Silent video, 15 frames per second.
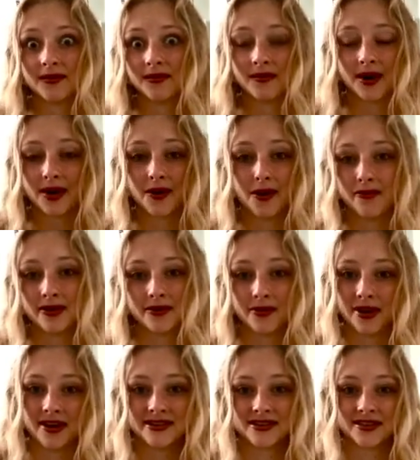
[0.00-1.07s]
what COVID
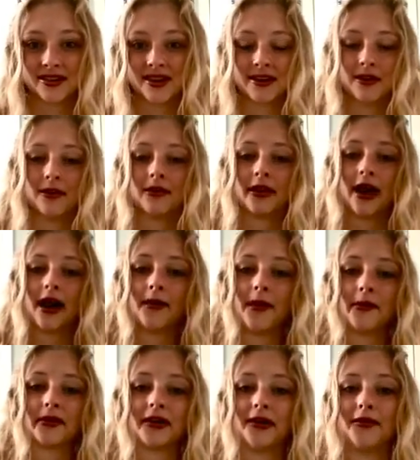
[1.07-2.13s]
was, or like, oh yeah, I
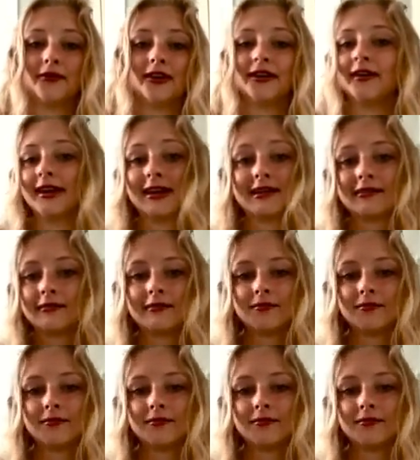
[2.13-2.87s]
remember COVID. Like,